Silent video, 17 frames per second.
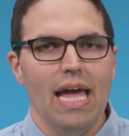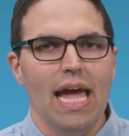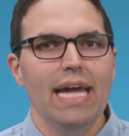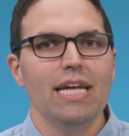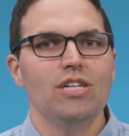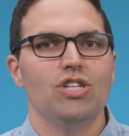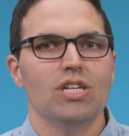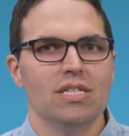
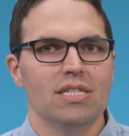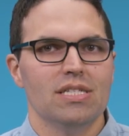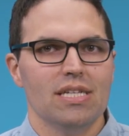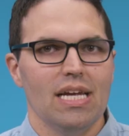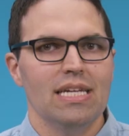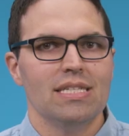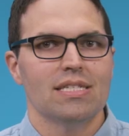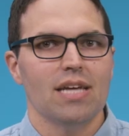agents
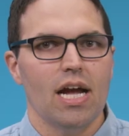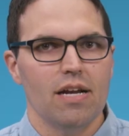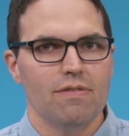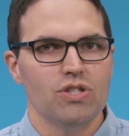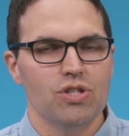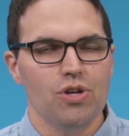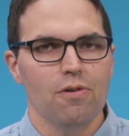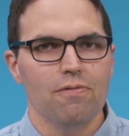inside
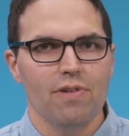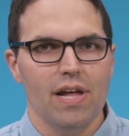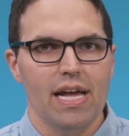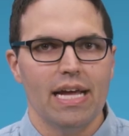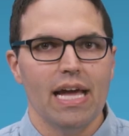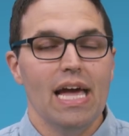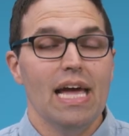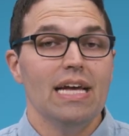of
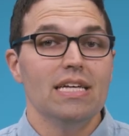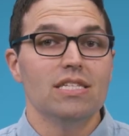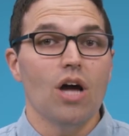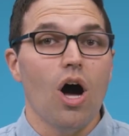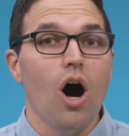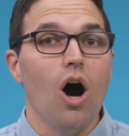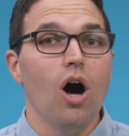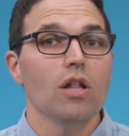Snowflake is
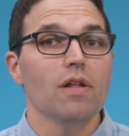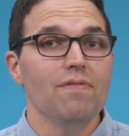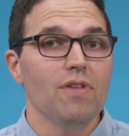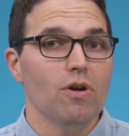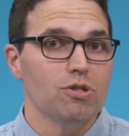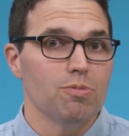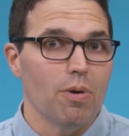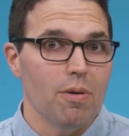all of
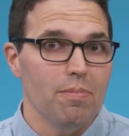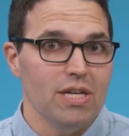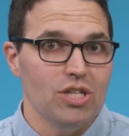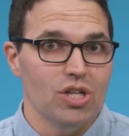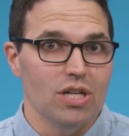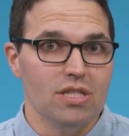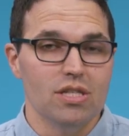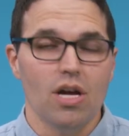those
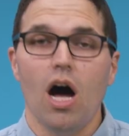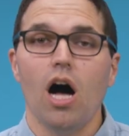permissions,